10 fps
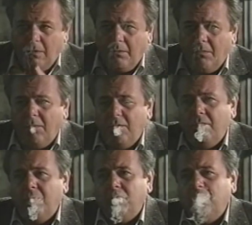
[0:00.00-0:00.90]
Come on.
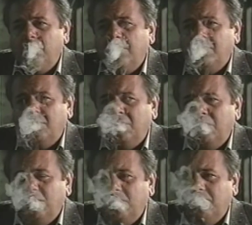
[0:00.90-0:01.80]
You know this
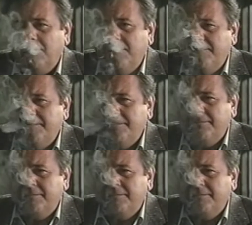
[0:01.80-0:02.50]
Tommy all your life.